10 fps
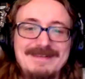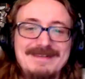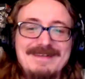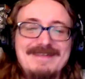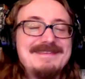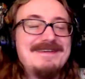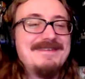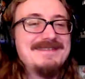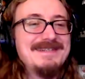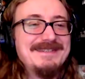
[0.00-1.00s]
Yeah, I always,
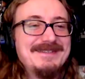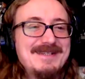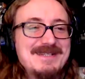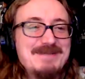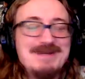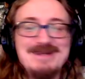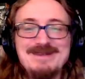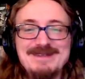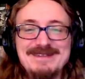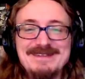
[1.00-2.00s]
always like to try to
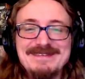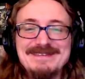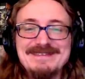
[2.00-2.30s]
speculate on these